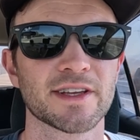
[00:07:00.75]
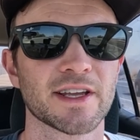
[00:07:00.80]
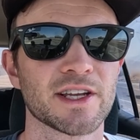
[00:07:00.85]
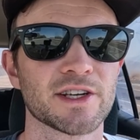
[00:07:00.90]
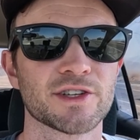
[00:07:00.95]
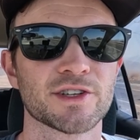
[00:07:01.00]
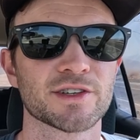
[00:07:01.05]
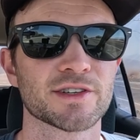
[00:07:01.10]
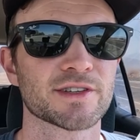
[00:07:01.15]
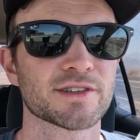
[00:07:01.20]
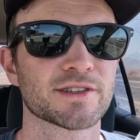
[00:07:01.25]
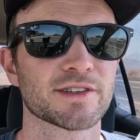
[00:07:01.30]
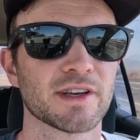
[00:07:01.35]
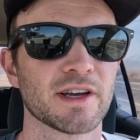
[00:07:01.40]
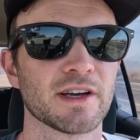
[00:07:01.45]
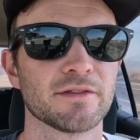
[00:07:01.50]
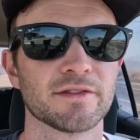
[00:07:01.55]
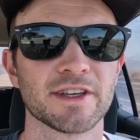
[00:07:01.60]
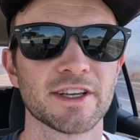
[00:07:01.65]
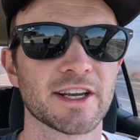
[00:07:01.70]
stages
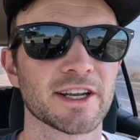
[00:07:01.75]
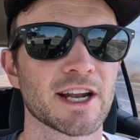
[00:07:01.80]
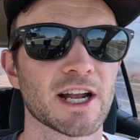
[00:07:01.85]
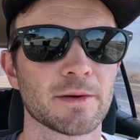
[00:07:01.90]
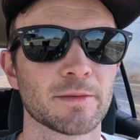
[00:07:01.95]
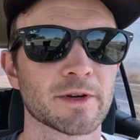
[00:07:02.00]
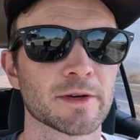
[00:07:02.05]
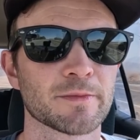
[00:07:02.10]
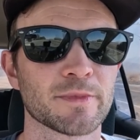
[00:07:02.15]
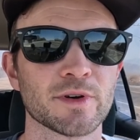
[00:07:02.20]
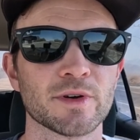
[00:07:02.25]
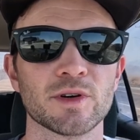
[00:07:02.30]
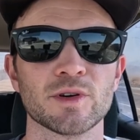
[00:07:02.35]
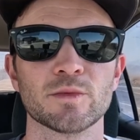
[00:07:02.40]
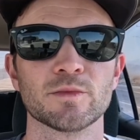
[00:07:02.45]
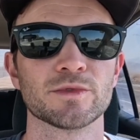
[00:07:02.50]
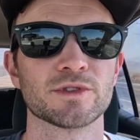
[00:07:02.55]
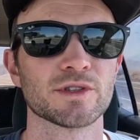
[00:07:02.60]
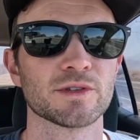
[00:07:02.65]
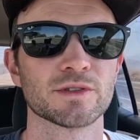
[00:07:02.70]
of economic
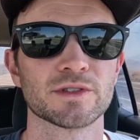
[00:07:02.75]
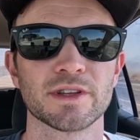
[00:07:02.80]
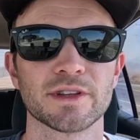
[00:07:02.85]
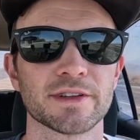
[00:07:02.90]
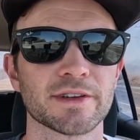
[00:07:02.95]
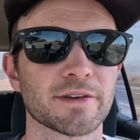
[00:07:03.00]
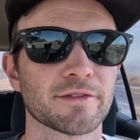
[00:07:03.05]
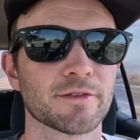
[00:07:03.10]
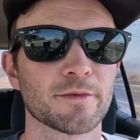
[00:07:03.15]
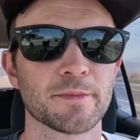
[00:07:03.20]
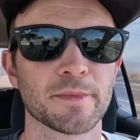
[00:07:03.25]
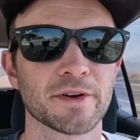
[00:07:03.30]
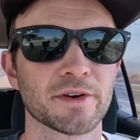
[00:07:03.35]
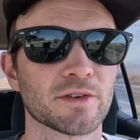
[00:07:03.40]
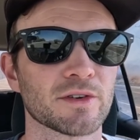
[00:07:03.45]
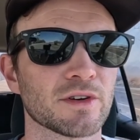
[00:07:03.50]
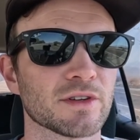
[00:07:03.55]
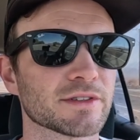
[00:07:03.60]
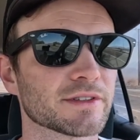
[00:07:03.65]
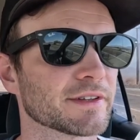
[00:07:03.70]
boom due to the different
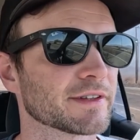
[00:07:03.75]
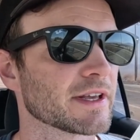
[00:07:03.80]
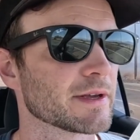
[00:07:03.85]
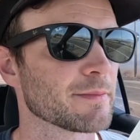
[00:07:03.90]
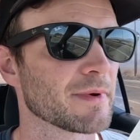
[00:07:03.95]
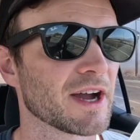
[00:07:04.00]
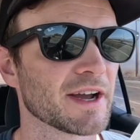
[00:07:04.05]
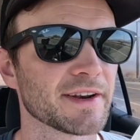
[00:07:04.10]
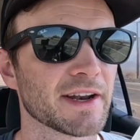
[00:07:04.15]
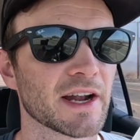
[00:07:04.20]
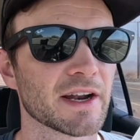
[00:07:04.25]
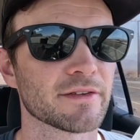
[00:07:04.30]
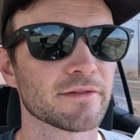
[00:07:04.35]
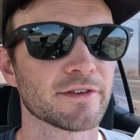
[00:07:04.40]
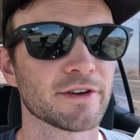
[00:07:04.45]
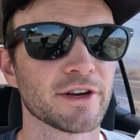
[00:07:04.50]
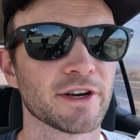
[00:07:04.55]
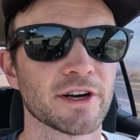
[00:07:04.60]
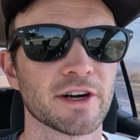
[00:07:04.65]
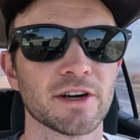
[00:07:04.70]
minerals that they mined out of
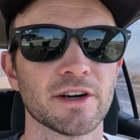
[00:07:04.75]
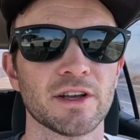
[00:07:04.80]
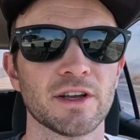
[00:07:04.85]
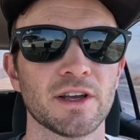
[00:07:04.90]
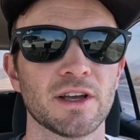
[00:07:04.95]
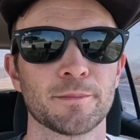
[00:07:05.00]
here,